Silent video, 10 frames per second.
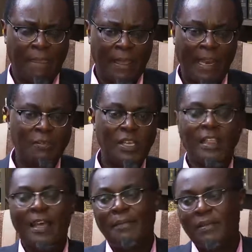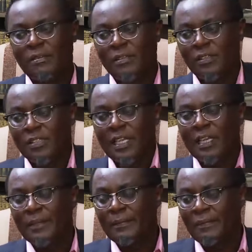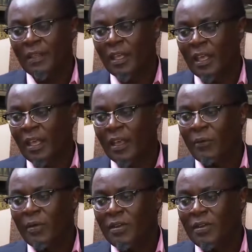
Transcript: And I'm saying that because, you see, when